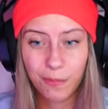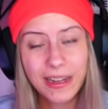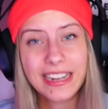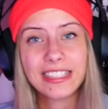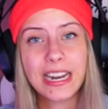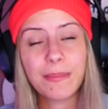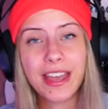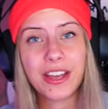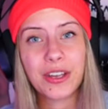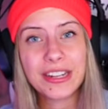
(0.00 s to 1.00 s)
But it's going to be
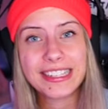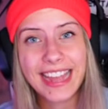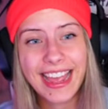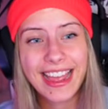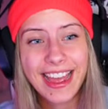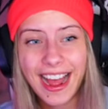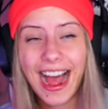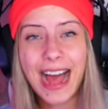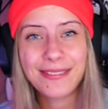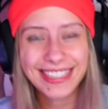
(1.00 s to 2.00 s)
a good day.
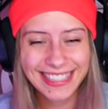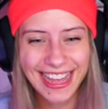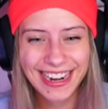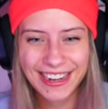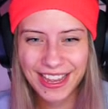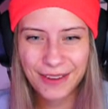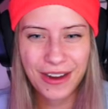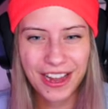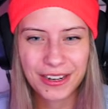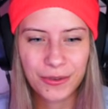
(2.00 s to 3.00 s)
I'm excited to get
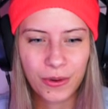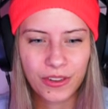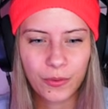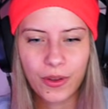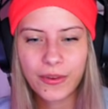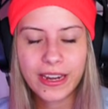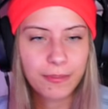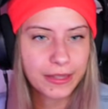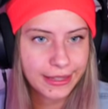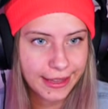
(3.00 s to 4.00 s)
rocking and rolling. What are we going
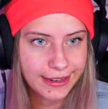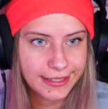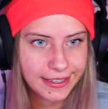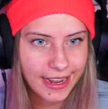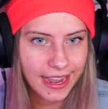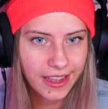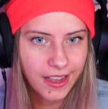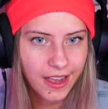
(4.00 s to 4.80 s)
to play today?